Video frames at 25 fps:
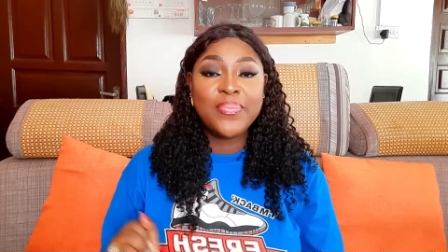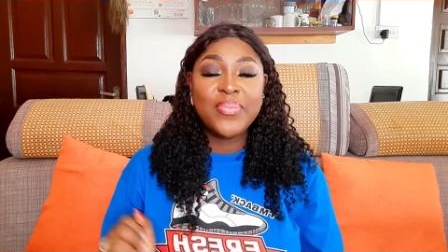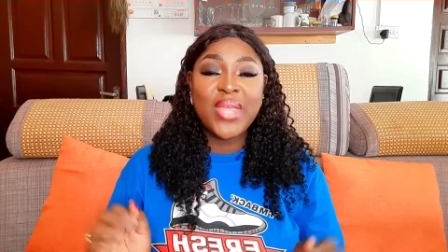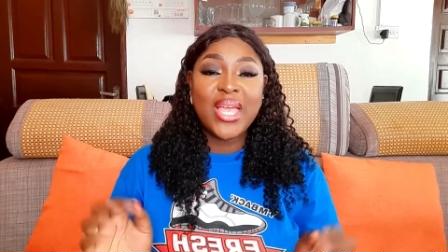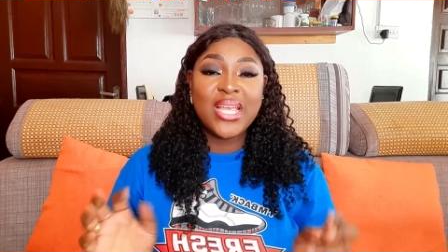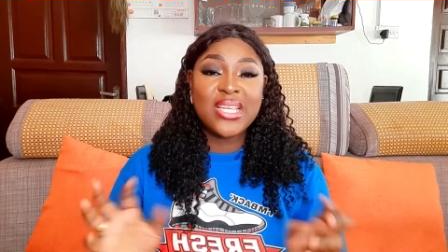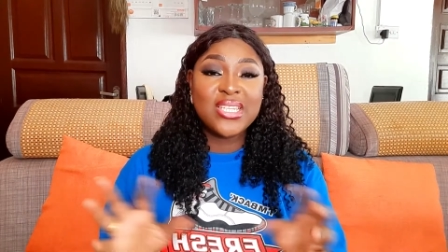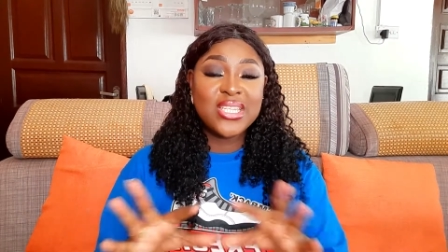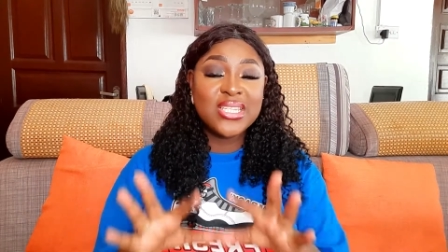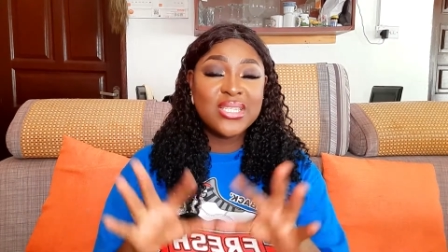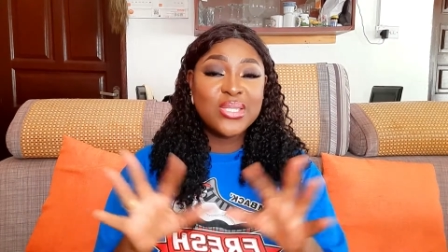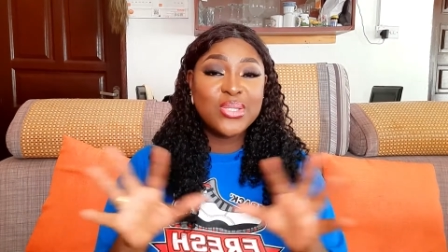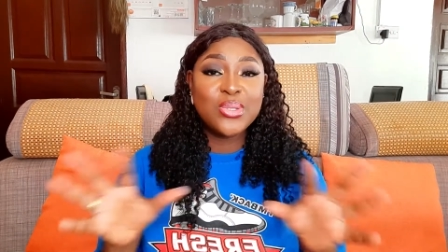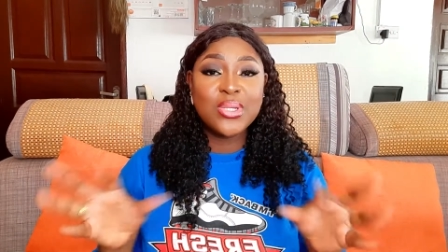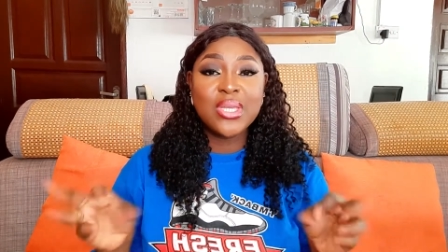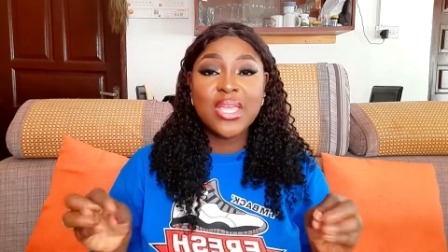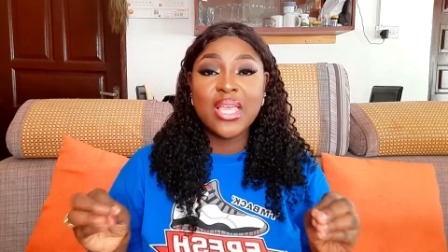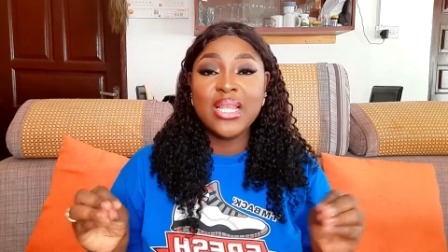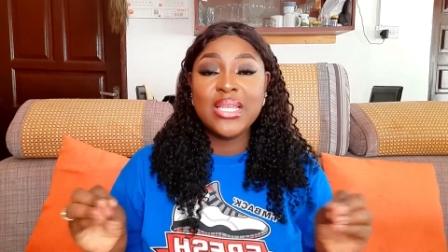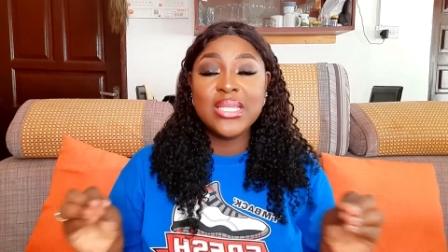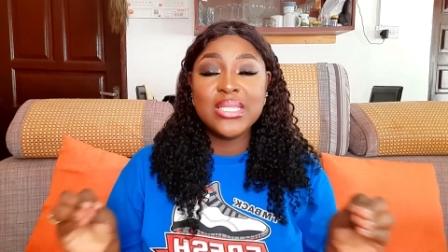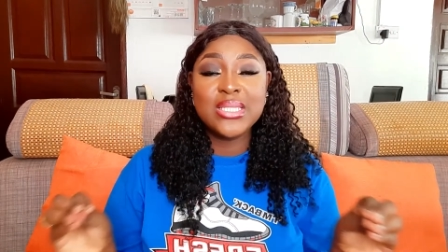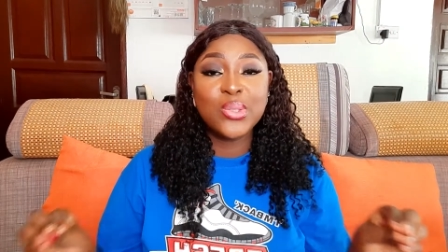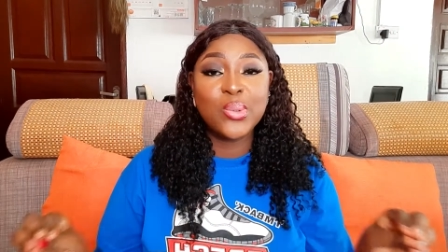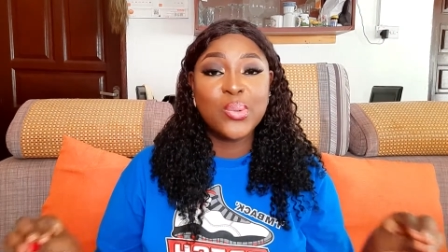i just took a
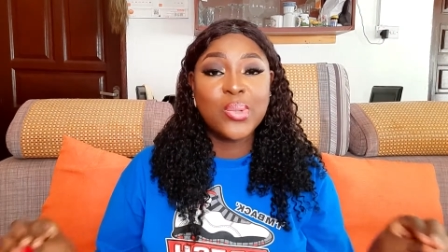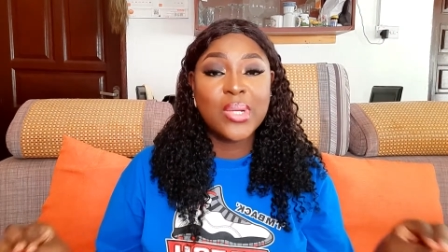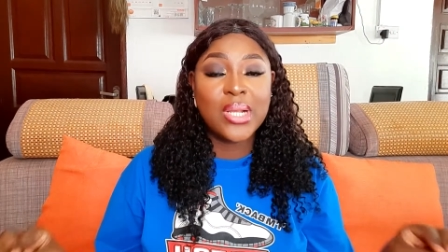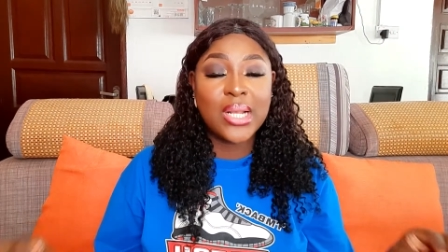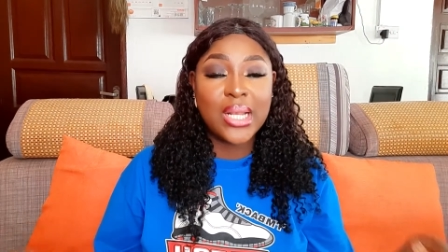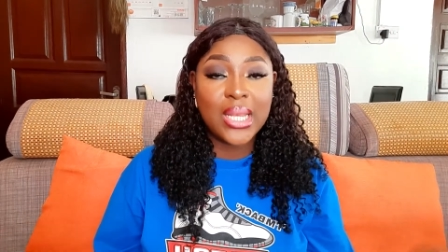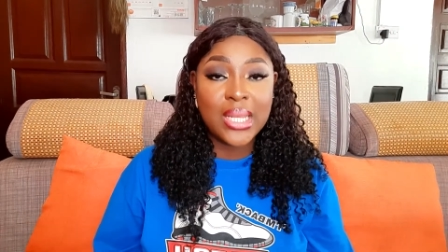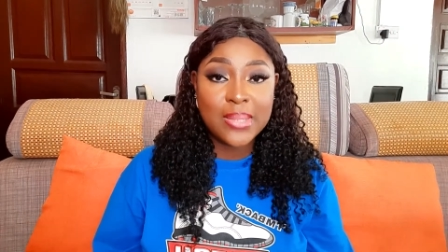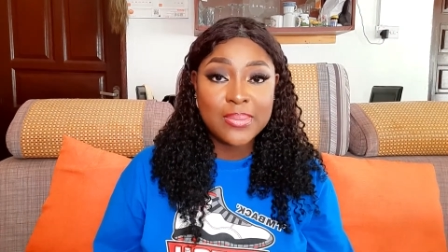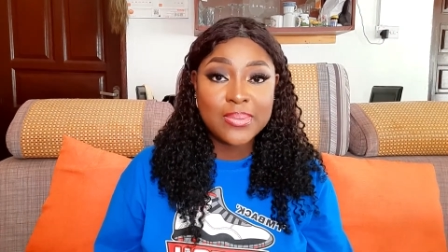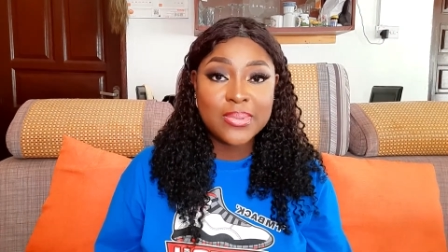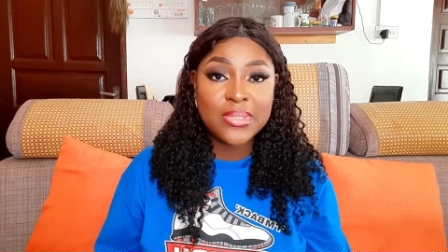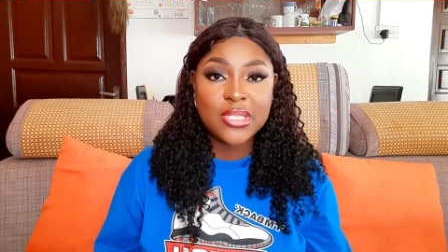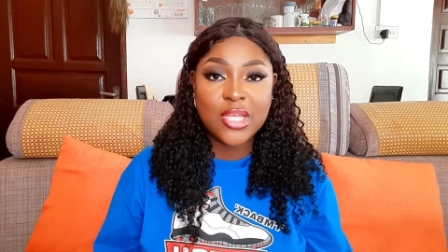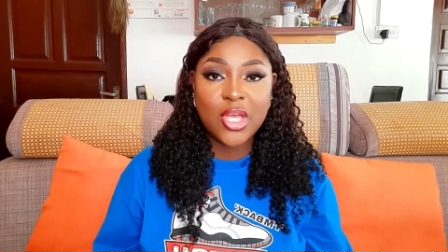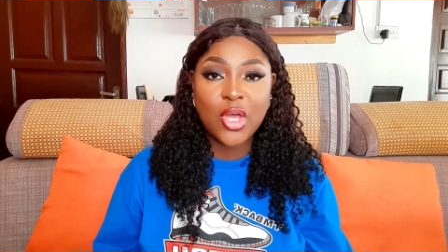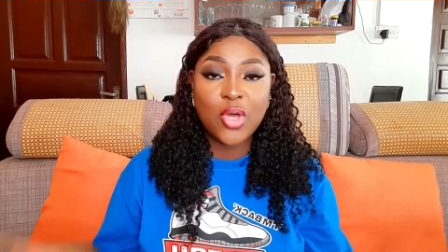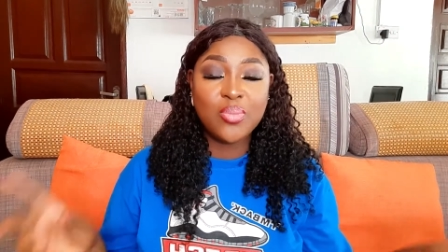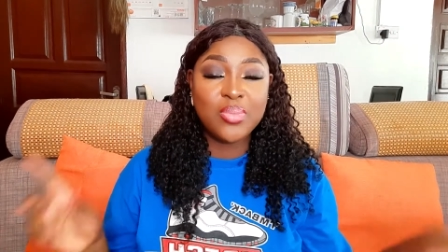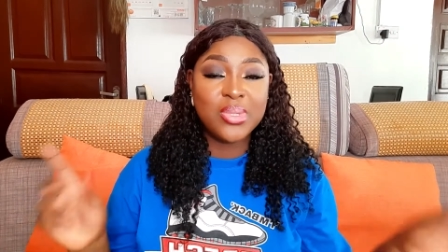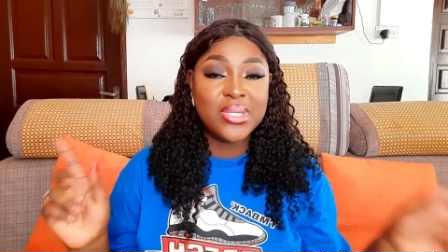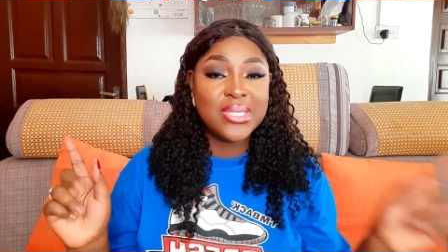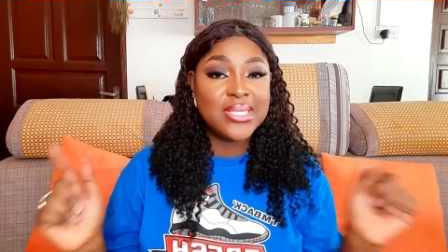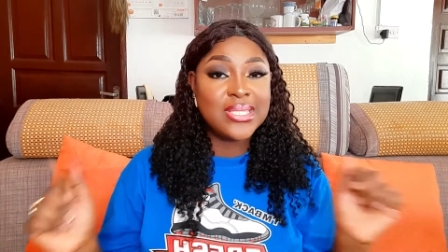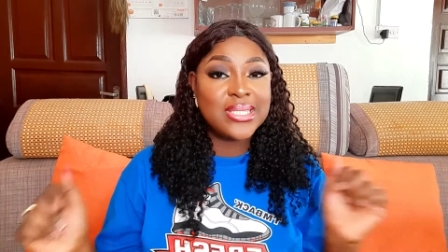little clips i'll
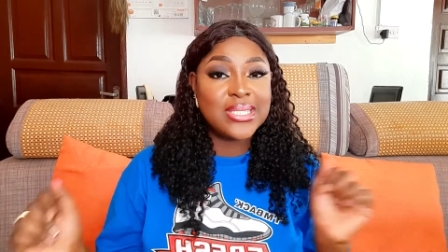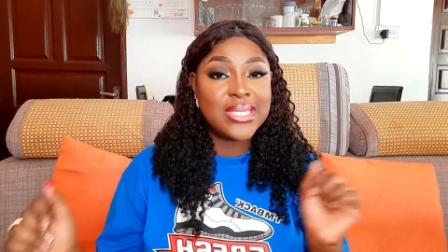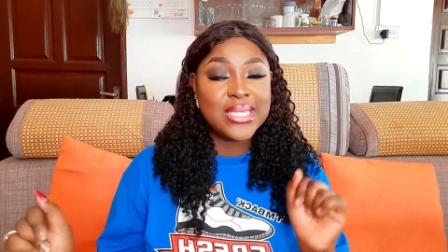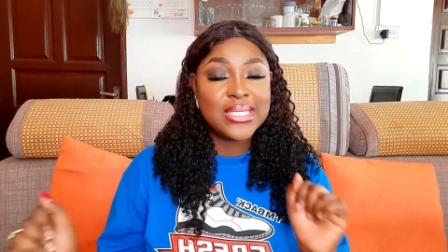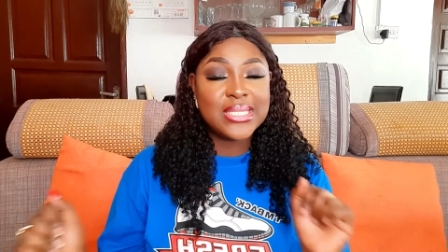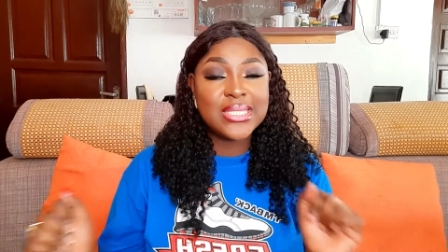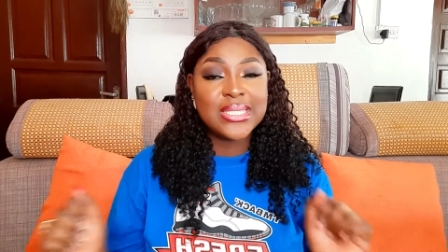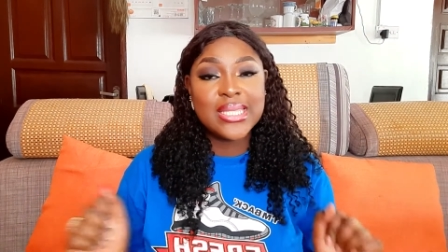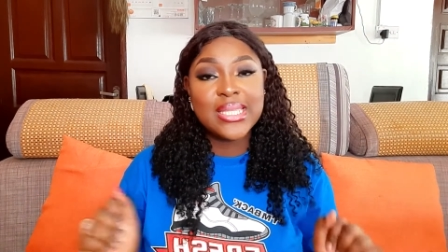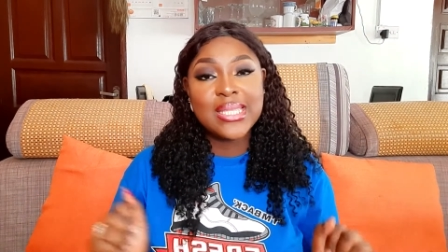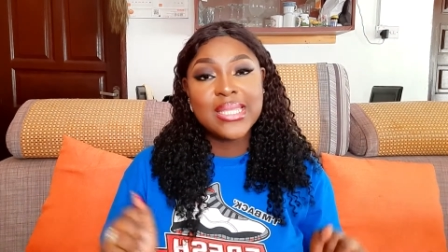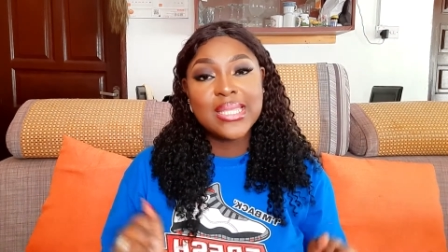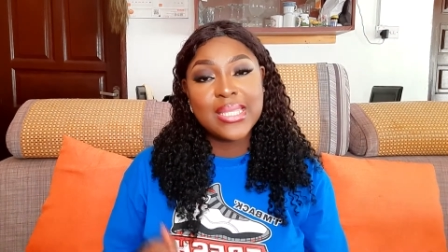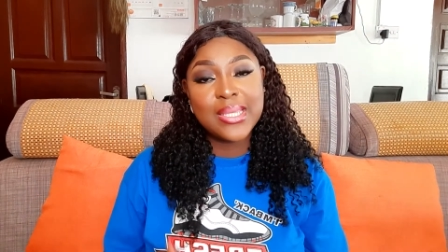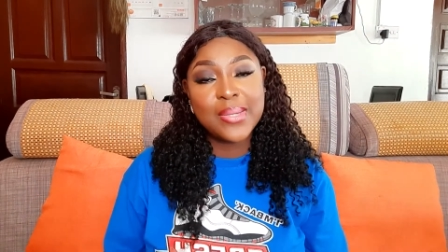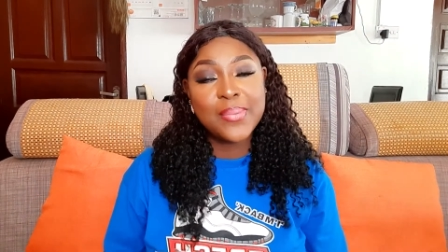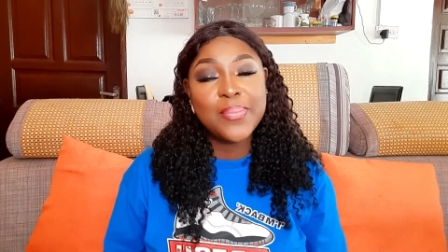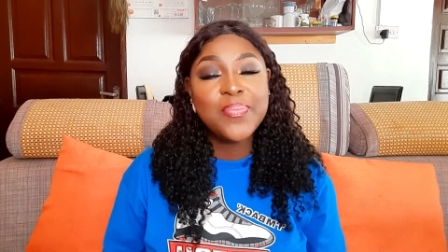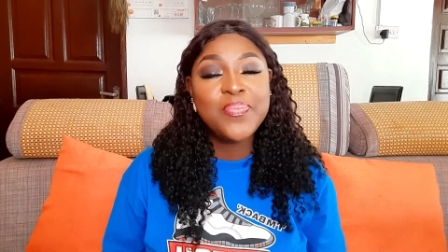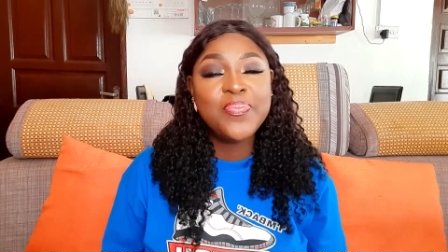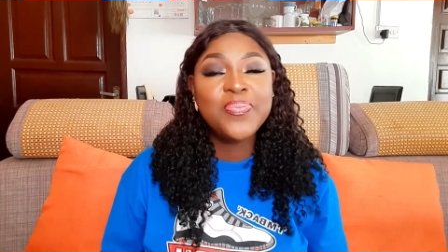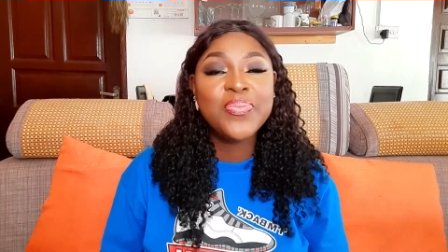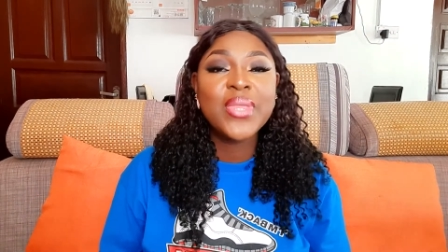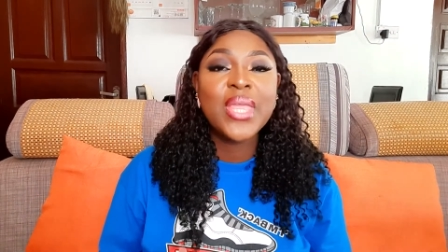be inserting them